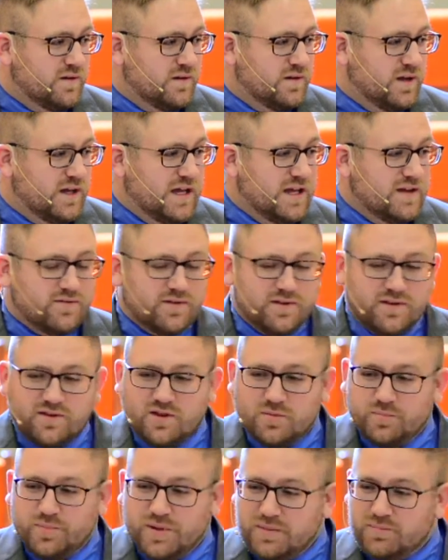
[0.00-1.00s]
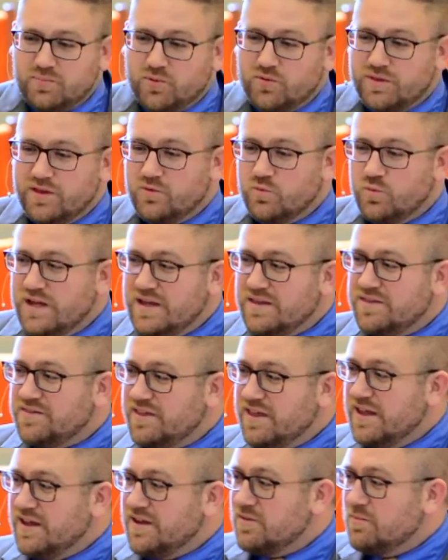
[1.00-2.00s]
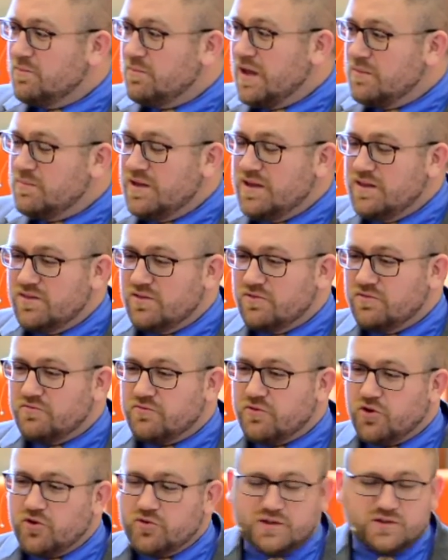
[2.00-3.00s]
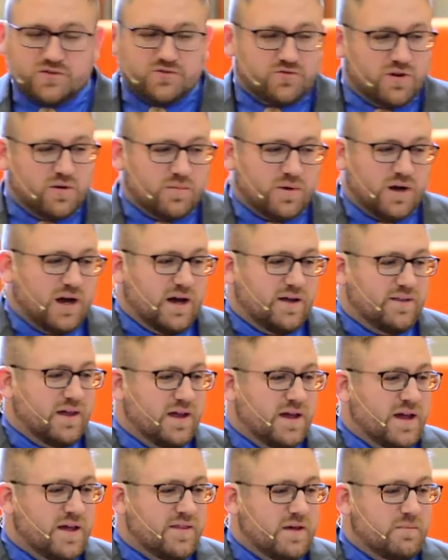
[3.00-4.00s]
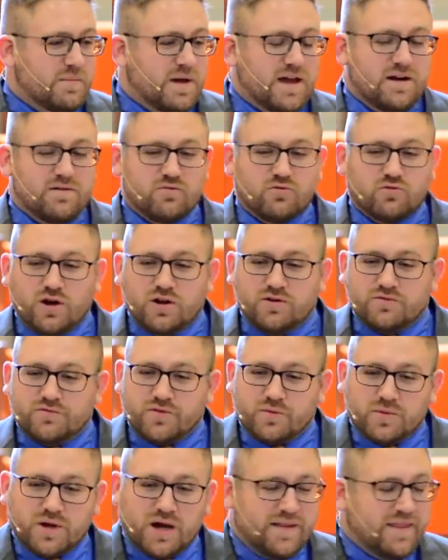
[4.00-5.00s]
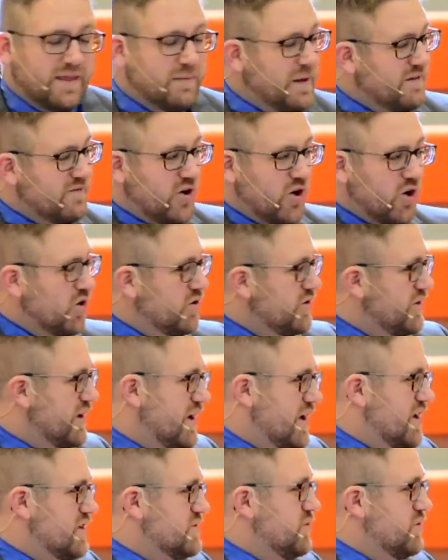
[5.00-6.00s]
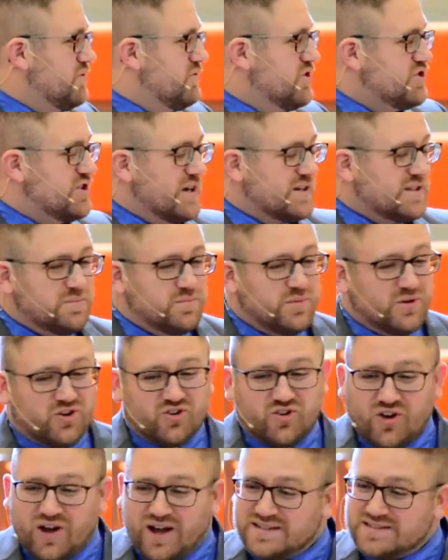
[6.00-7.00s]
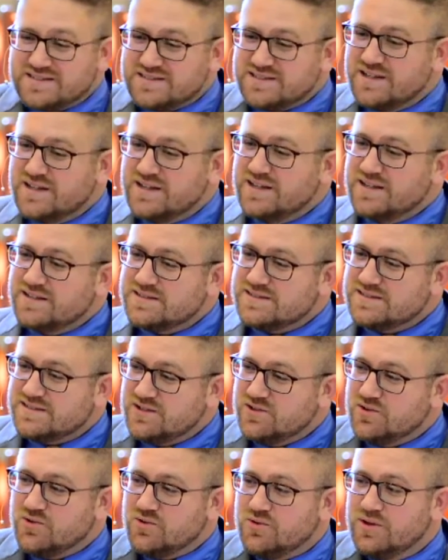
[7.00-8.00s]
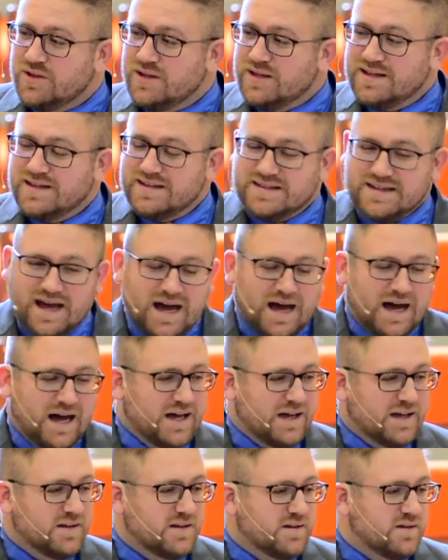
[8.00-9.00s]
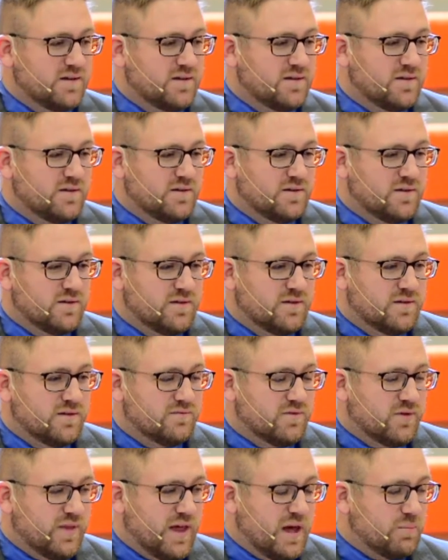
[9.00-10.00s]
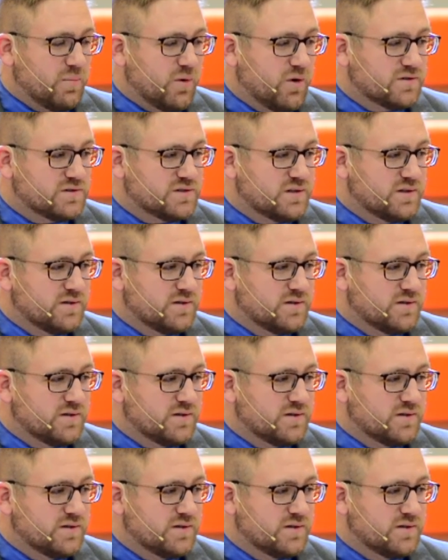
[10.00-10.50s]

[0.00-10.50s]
Even the people that we think may be the furthest from God, they, they may have run from God, they may have heard the gospel and rejected, but Christ still died for that person.